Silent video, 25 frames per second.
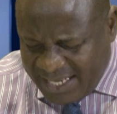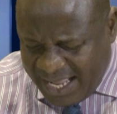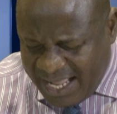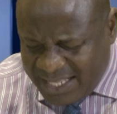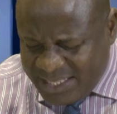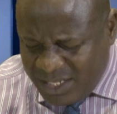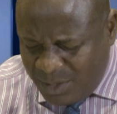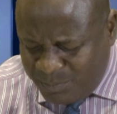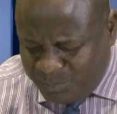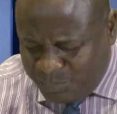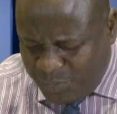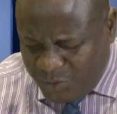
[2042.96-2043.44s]

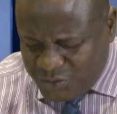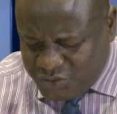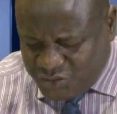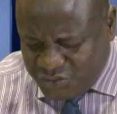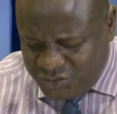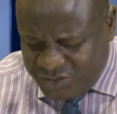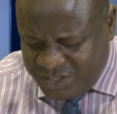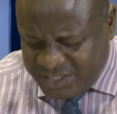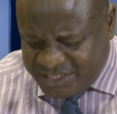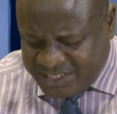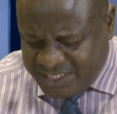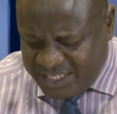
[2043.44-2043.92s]
an
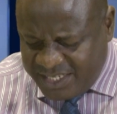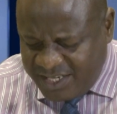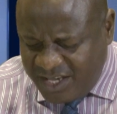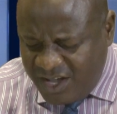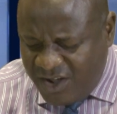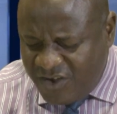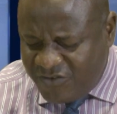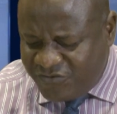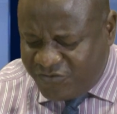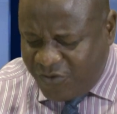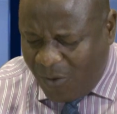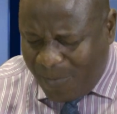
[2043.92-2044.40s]
opportunity
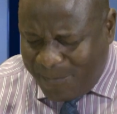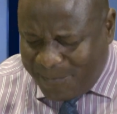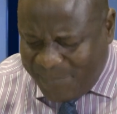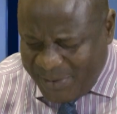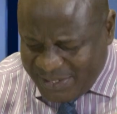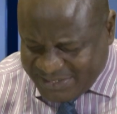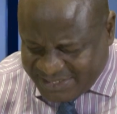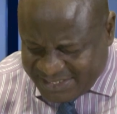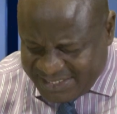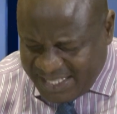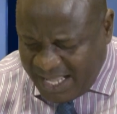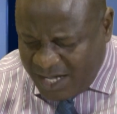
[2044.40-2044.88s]
for
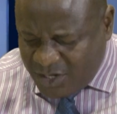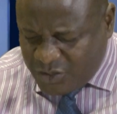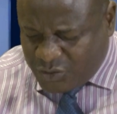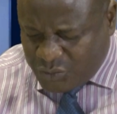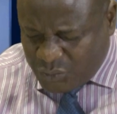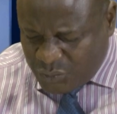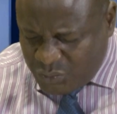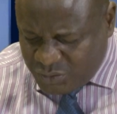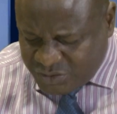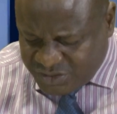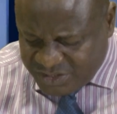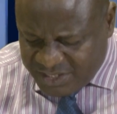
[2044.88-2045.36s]
personal
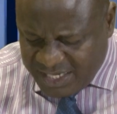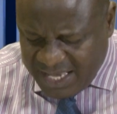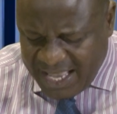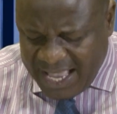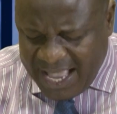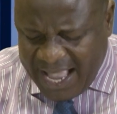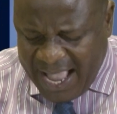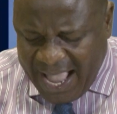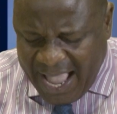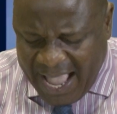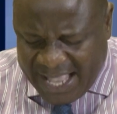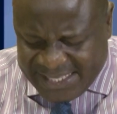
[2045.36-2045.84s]
growth
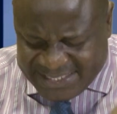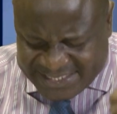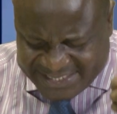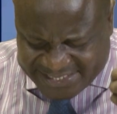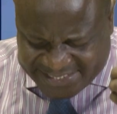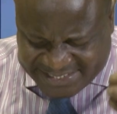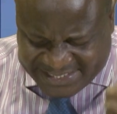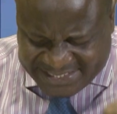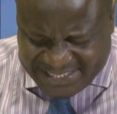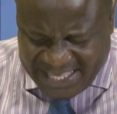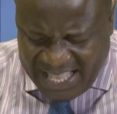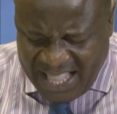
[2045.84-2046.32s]
and
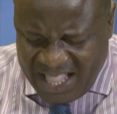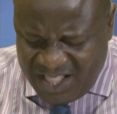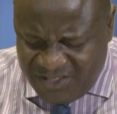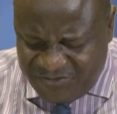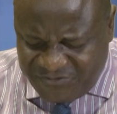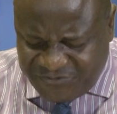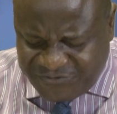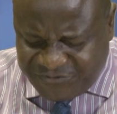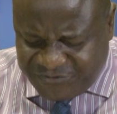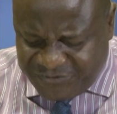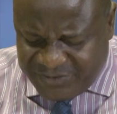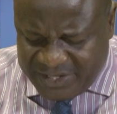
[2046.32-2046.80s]

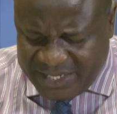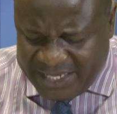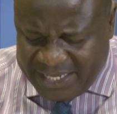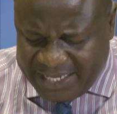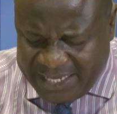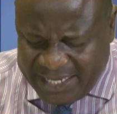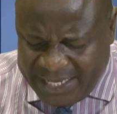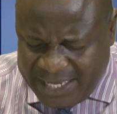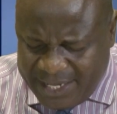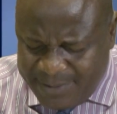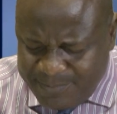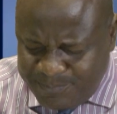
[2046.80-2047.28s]

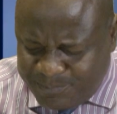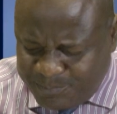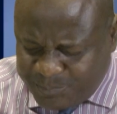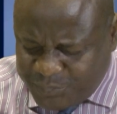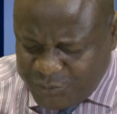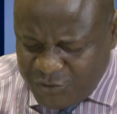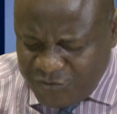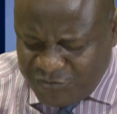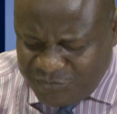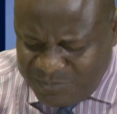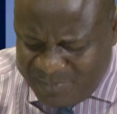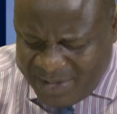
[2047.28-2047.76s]

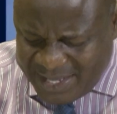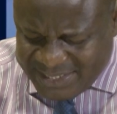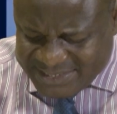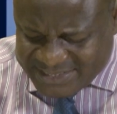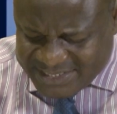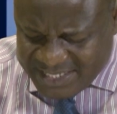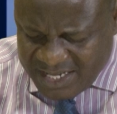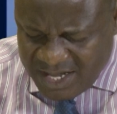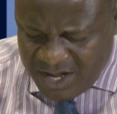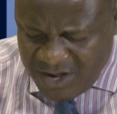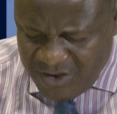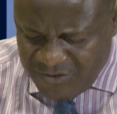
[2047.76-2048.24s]
self-improvement
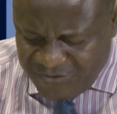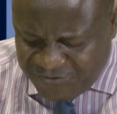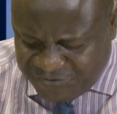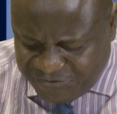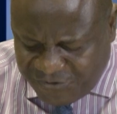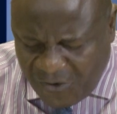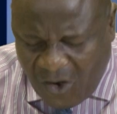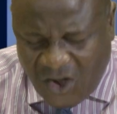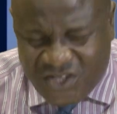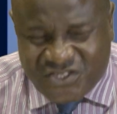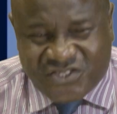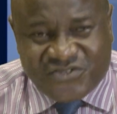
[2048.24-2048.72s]

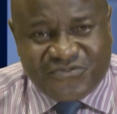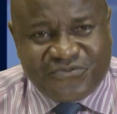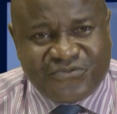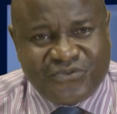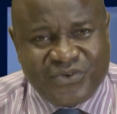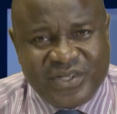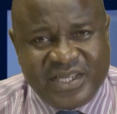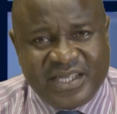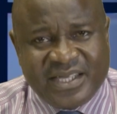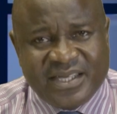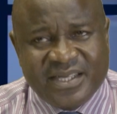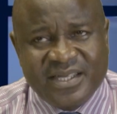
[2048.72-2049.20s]

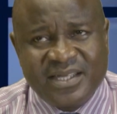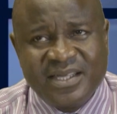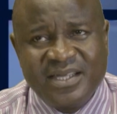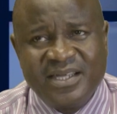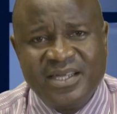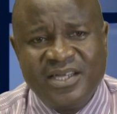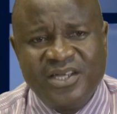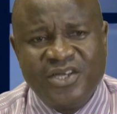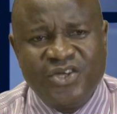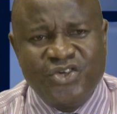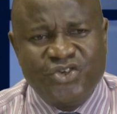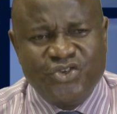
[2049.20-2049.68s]
forcefully.
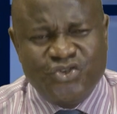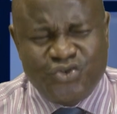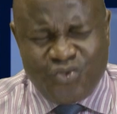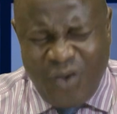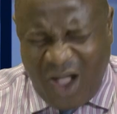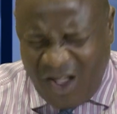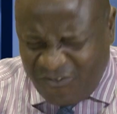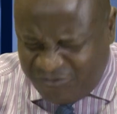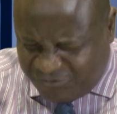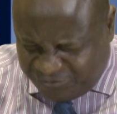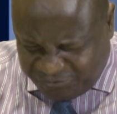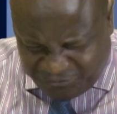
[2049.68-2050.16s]
You
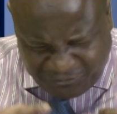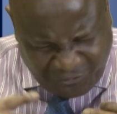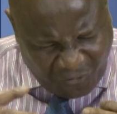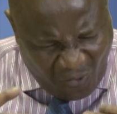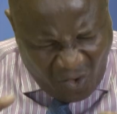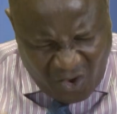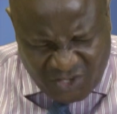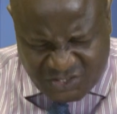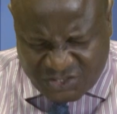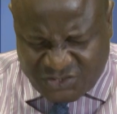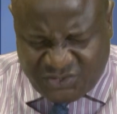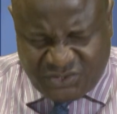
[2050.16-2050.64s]
are
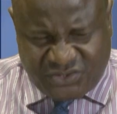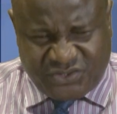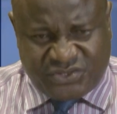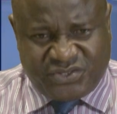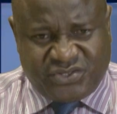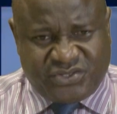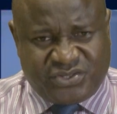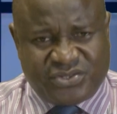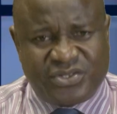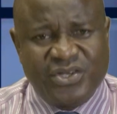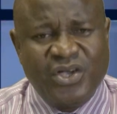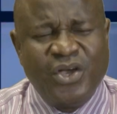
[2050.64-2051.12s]

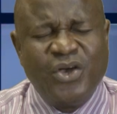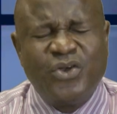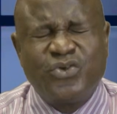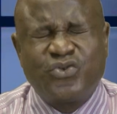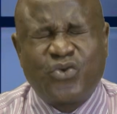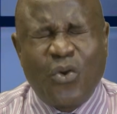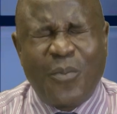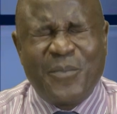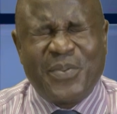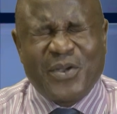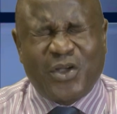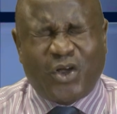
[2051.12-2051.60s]
forced
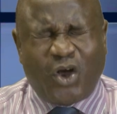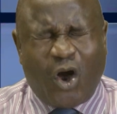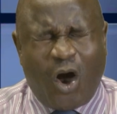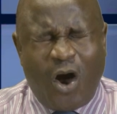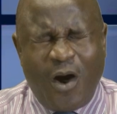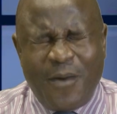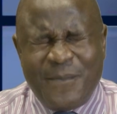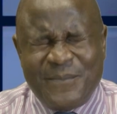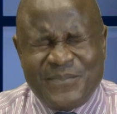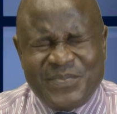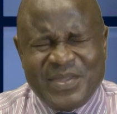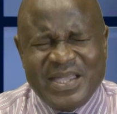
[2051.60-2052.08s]
to
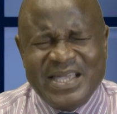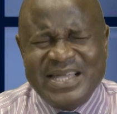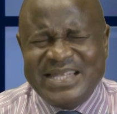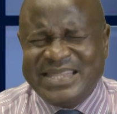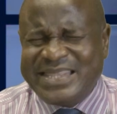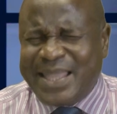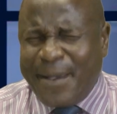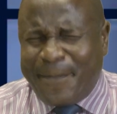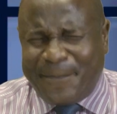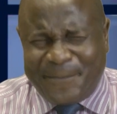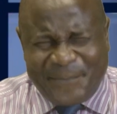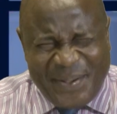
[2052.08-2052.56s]
become
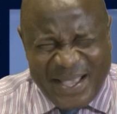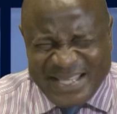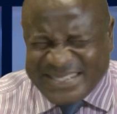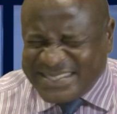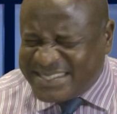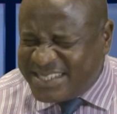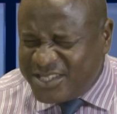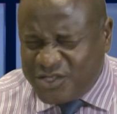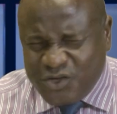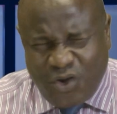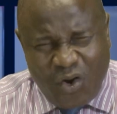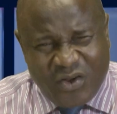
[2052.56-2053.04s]
the
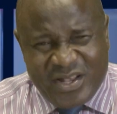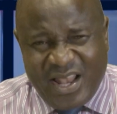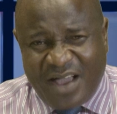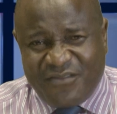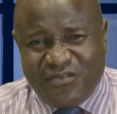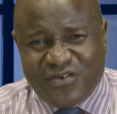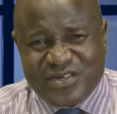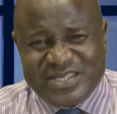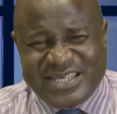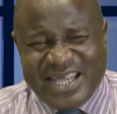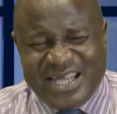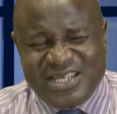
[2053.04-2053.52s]
person God has
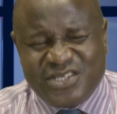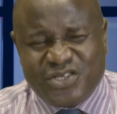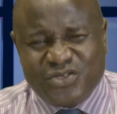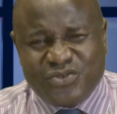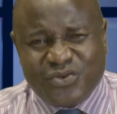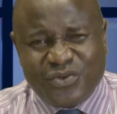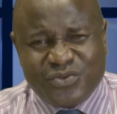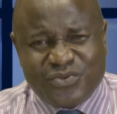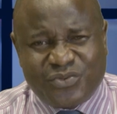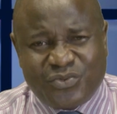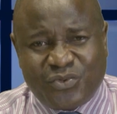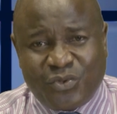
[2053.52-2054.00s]
ordained
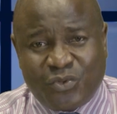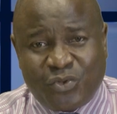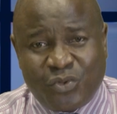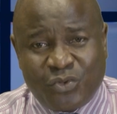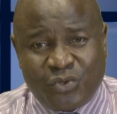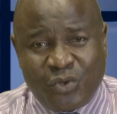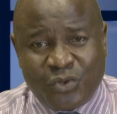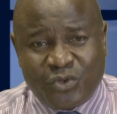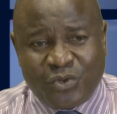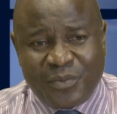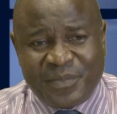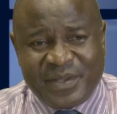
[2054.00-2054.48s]
you
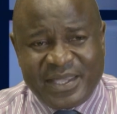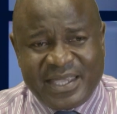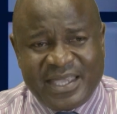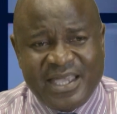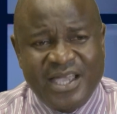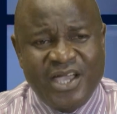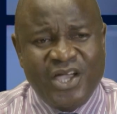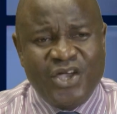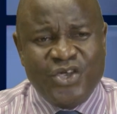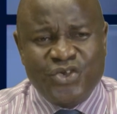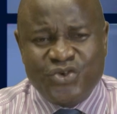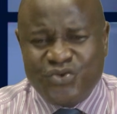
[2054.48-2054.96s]
to be.
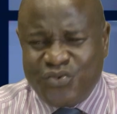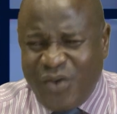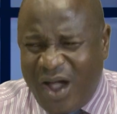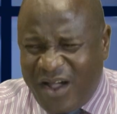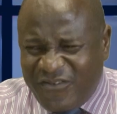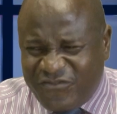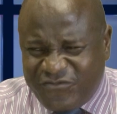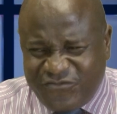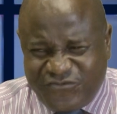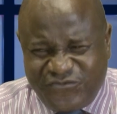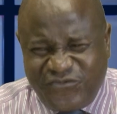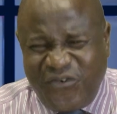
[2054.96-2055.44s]
You are
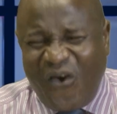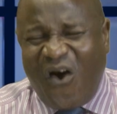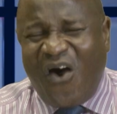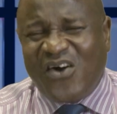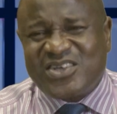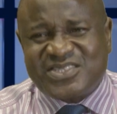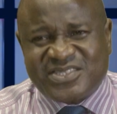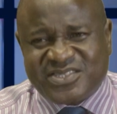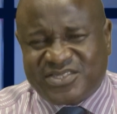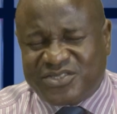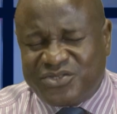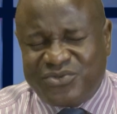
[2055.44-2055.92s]

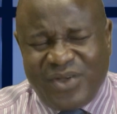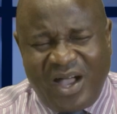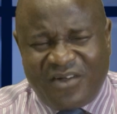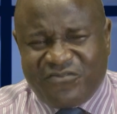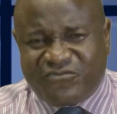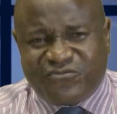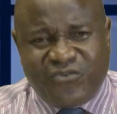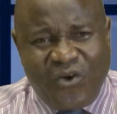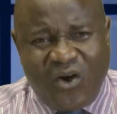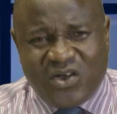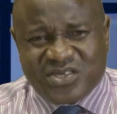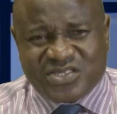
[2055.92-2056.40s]
forced. You are
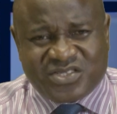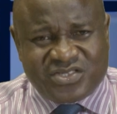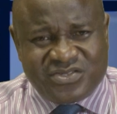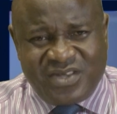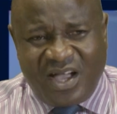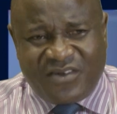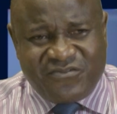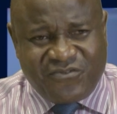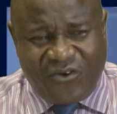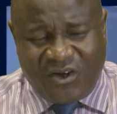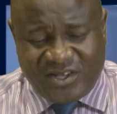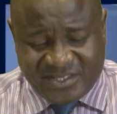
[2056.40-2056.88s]
forced. You
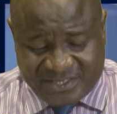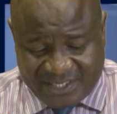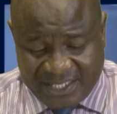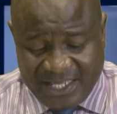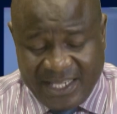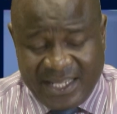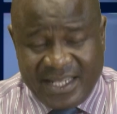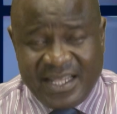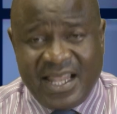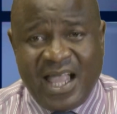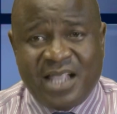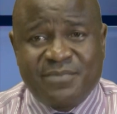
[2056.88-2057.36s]
are forced.
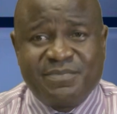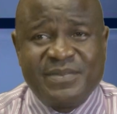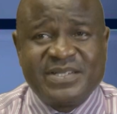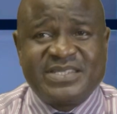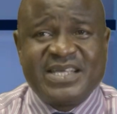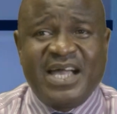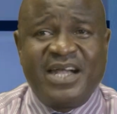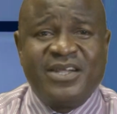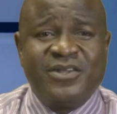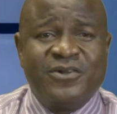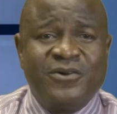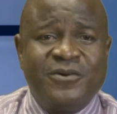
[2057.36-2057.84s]
Let me
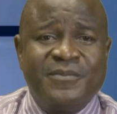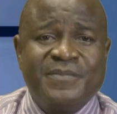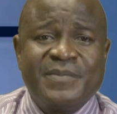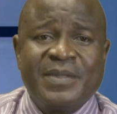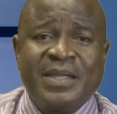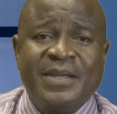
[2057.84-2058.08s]
tell you,